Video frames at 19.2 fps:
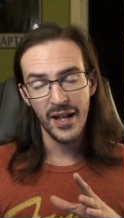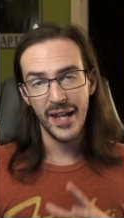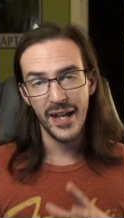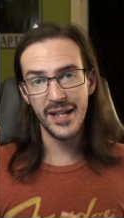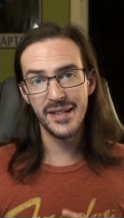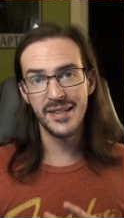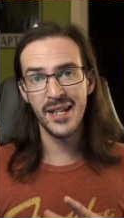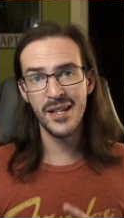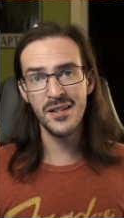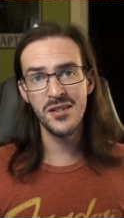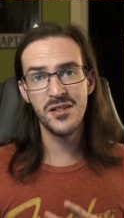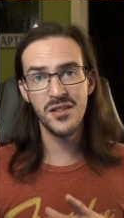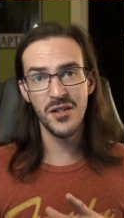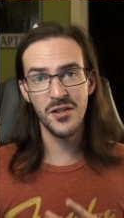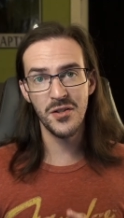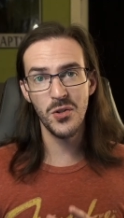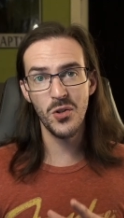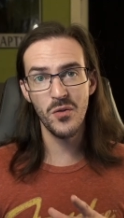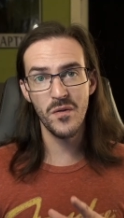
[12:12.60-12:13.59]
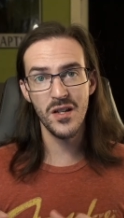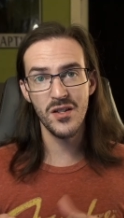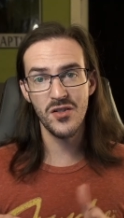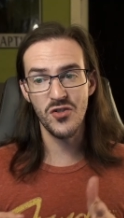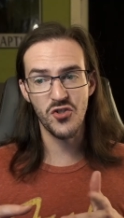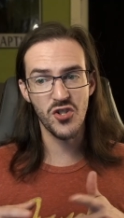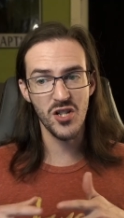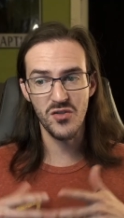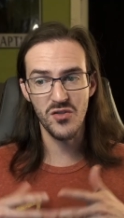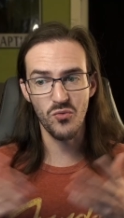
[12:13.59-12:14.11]
it tends to do
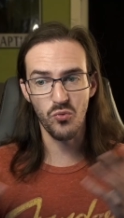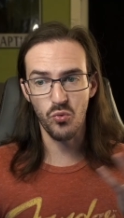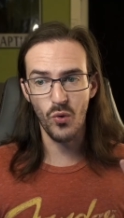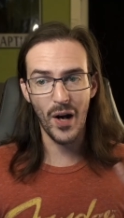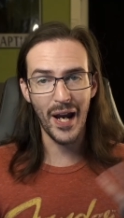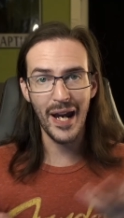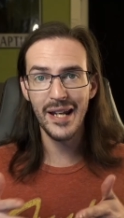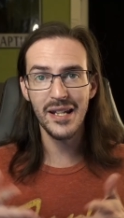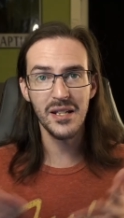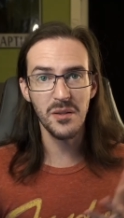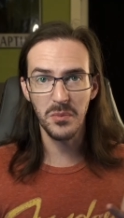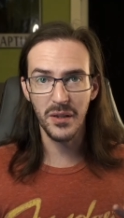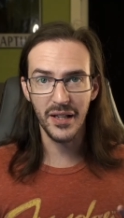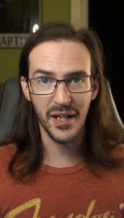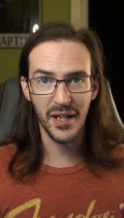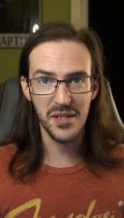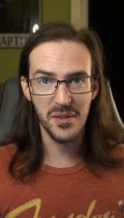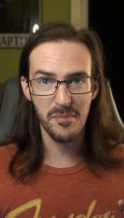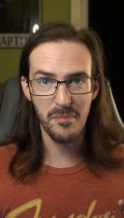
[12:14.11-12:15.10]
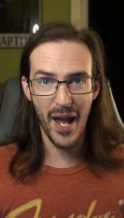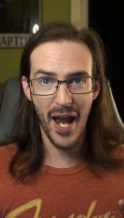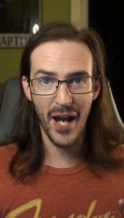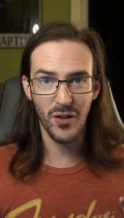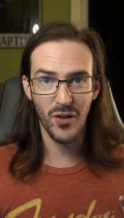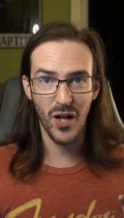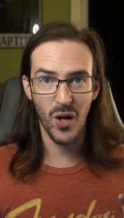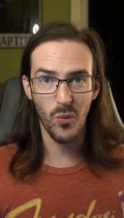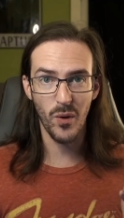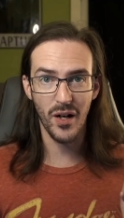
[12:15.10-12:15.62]
this just randomly in the
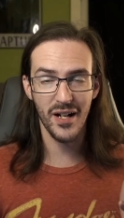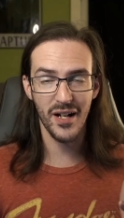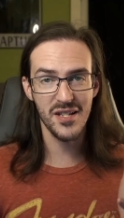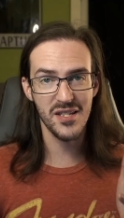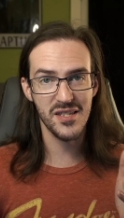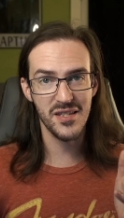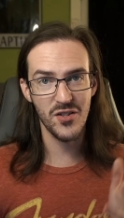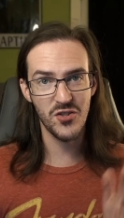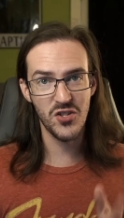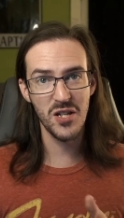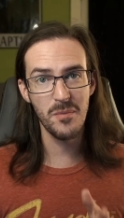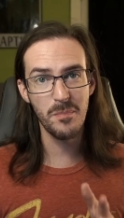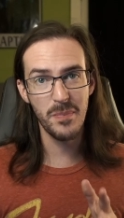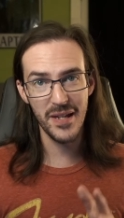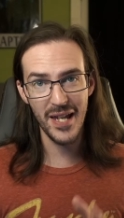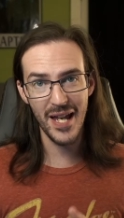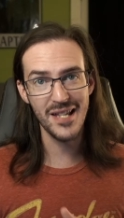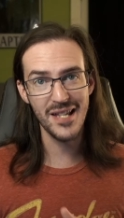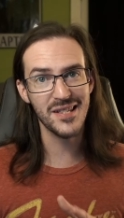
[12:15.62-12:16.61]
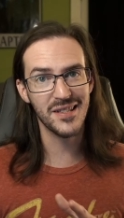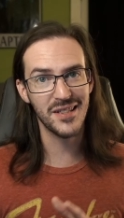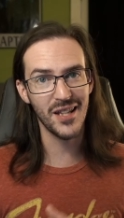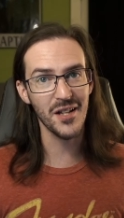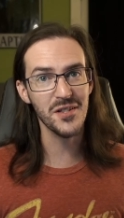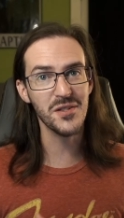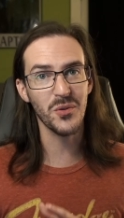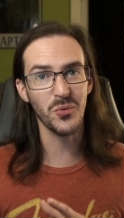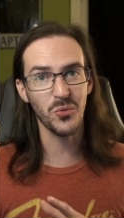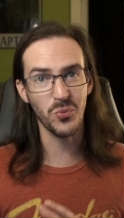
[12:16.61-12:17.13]
background, whereas the GPS
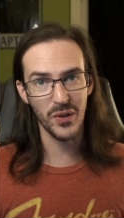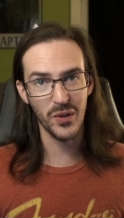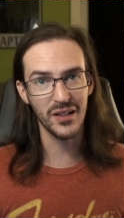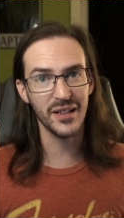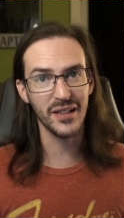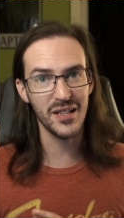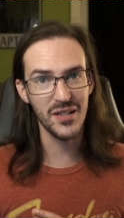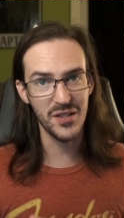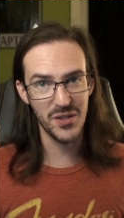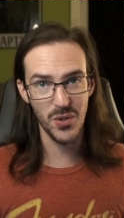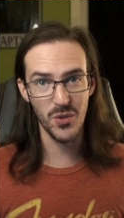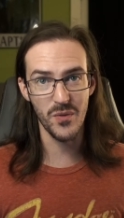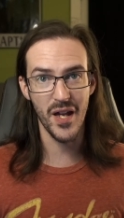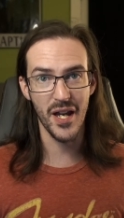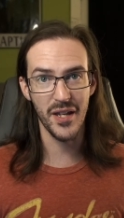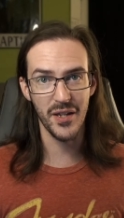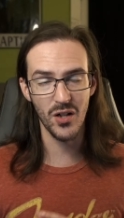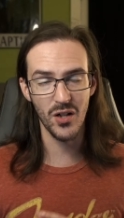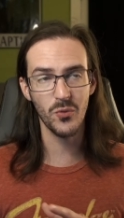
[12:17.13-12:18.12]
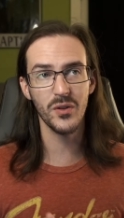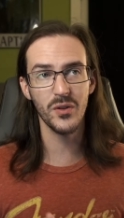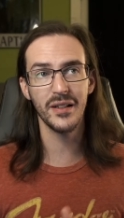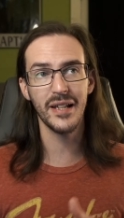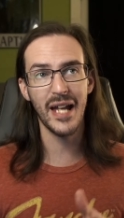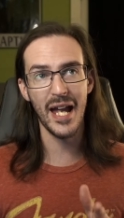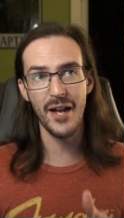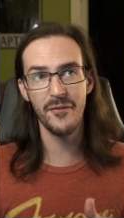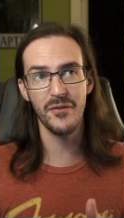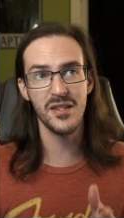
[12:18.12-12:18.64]
doesn't really do that. You don't
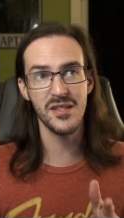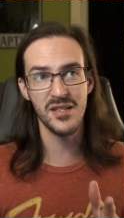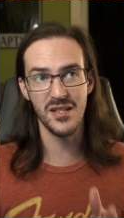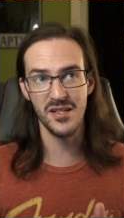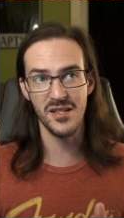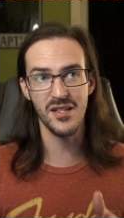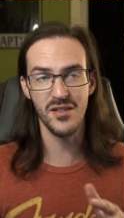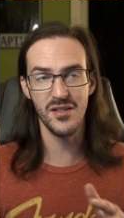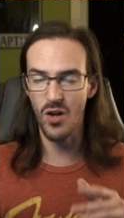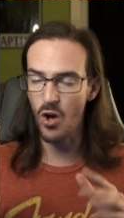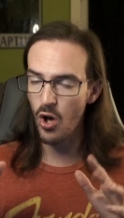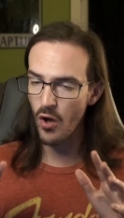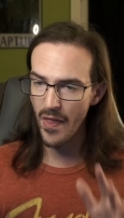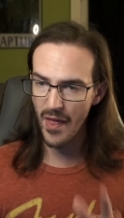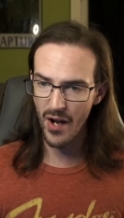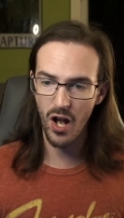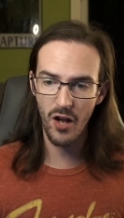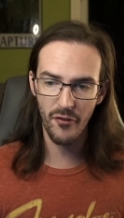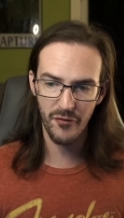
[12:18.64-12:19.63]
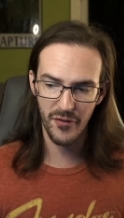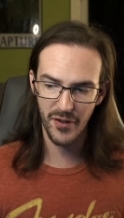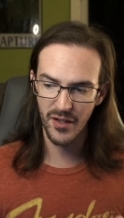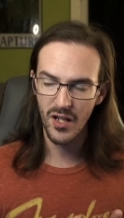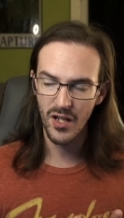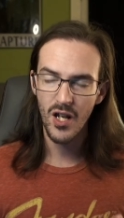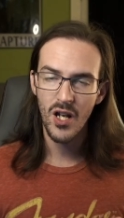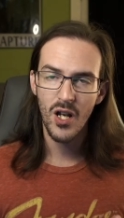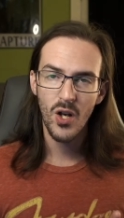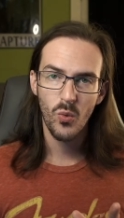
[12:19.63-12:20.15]
really have instances all that
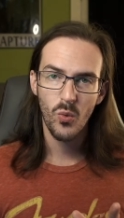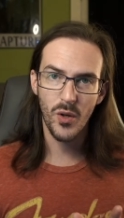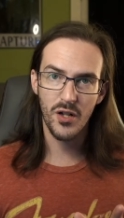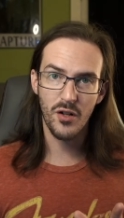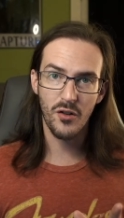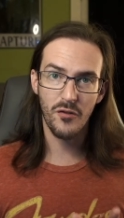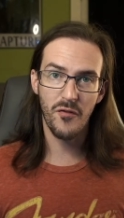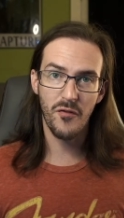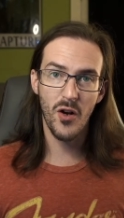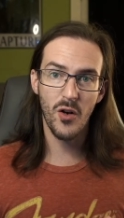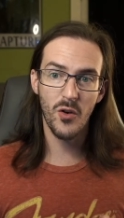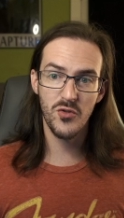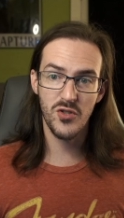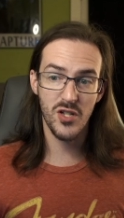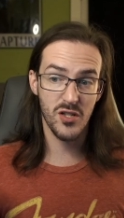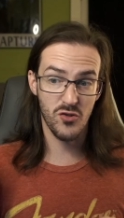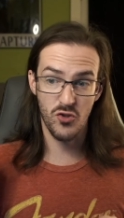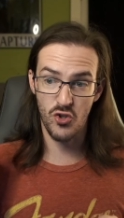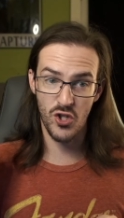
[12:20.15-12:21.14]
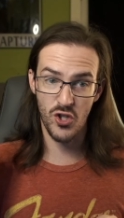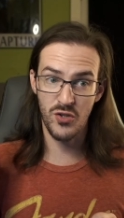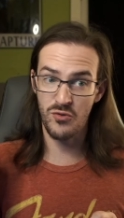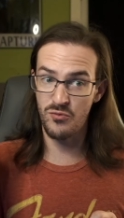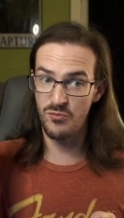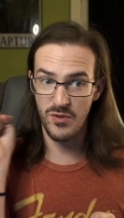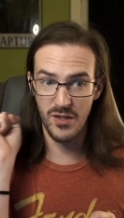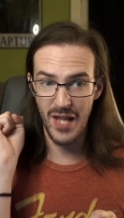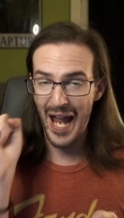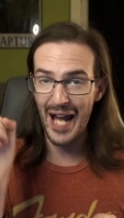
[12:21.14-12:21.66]
often where your phone just
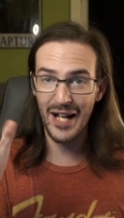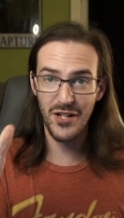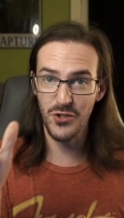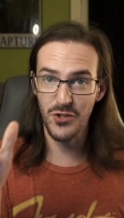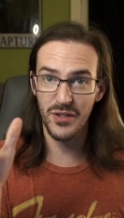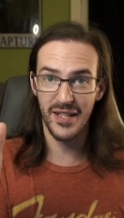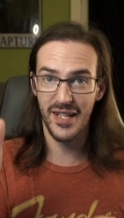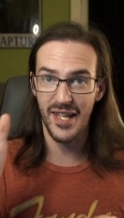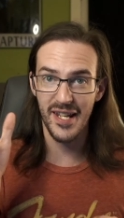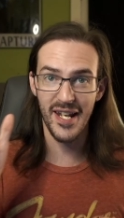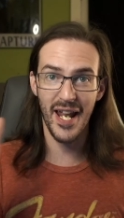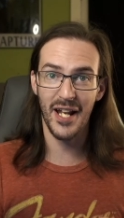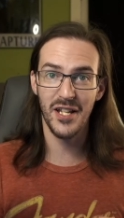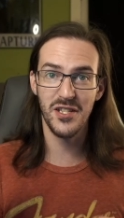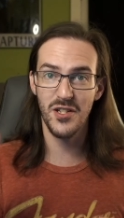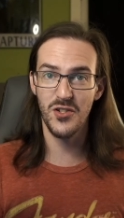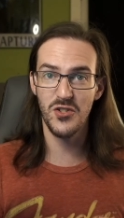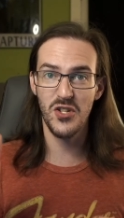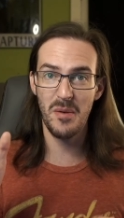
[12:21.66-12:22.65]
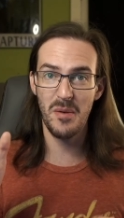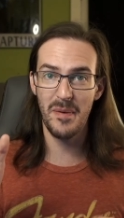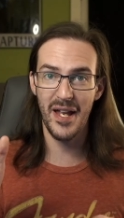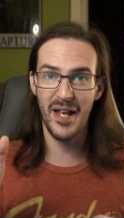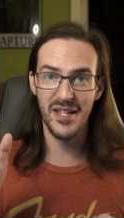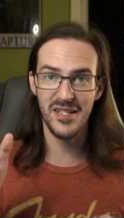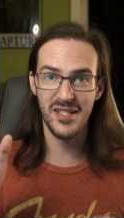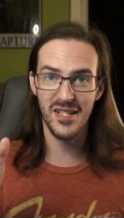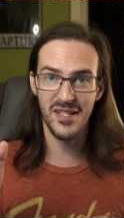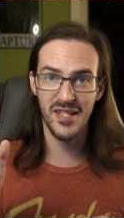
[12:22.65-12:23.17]
actually connects to
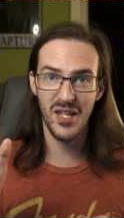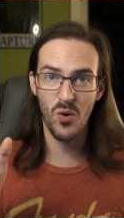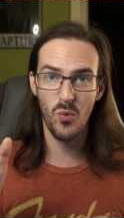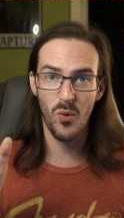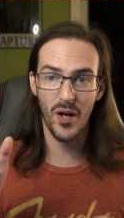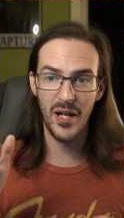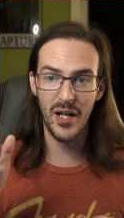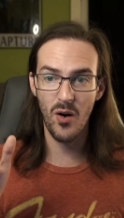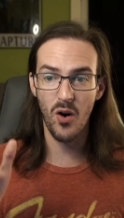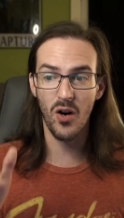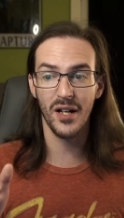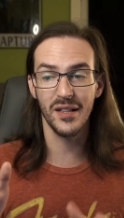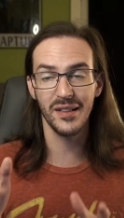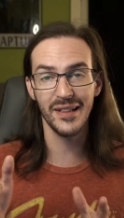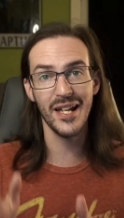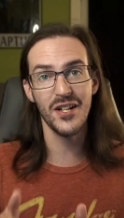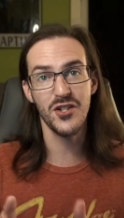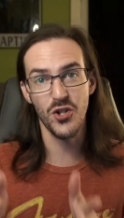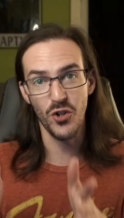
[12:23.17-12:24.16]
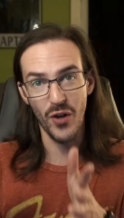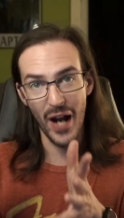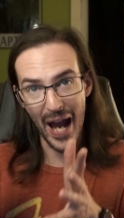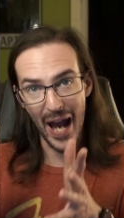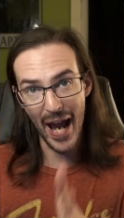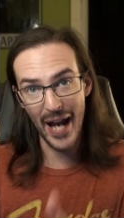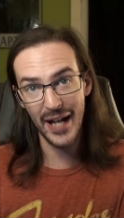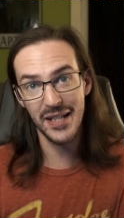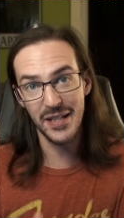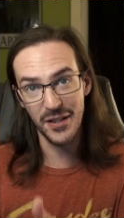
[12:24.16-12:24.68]
GPS to see where you are unless you're
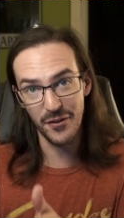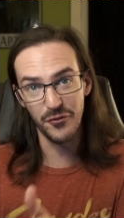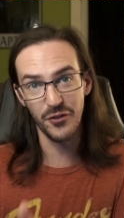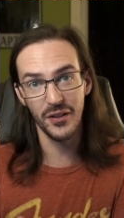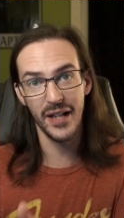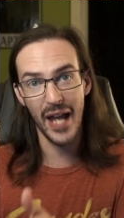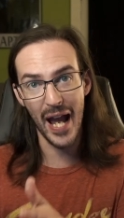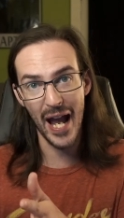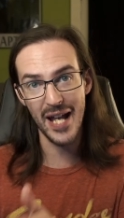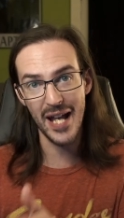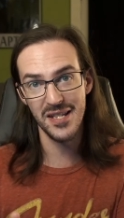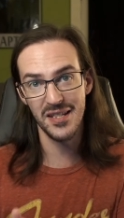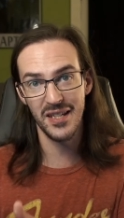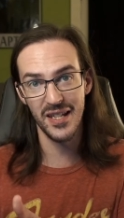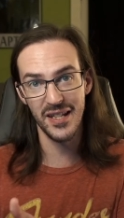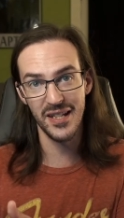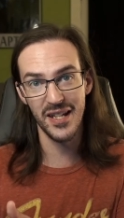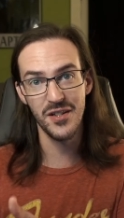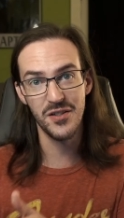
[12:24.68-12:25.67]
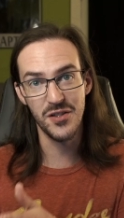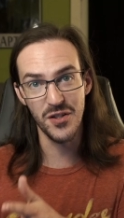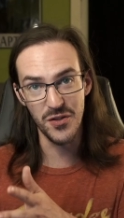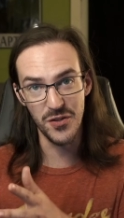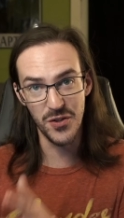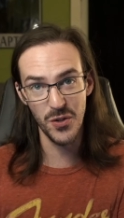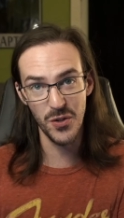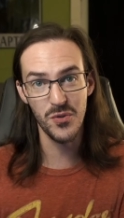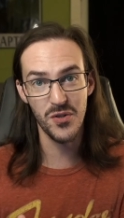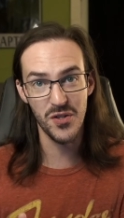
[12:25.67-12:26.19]
actively asking it to
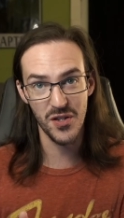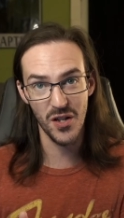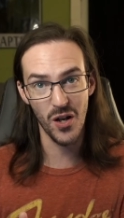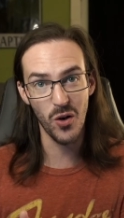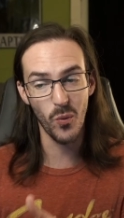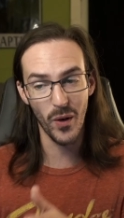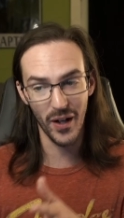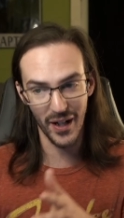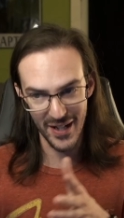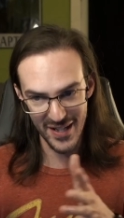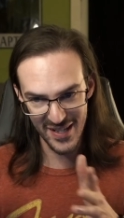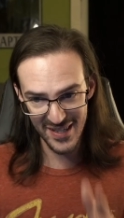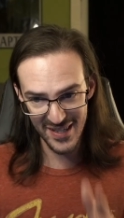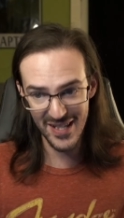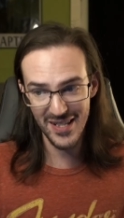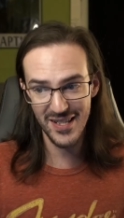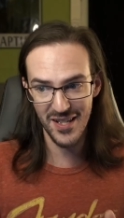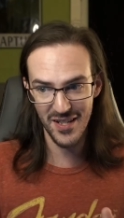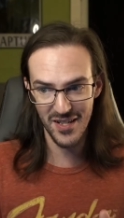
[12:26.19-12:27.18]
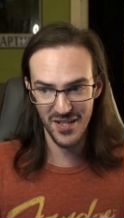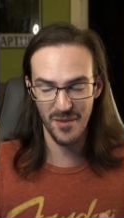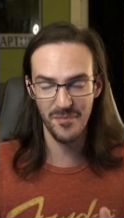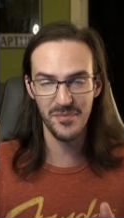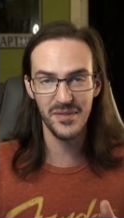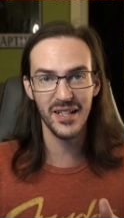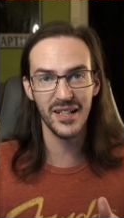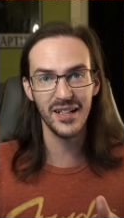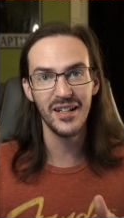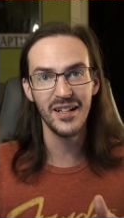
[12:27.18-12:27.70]
do so. Whereas this is
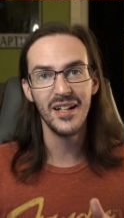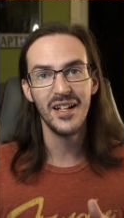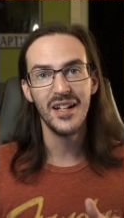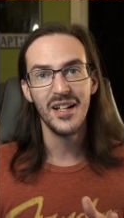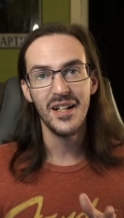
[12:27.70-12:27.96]
something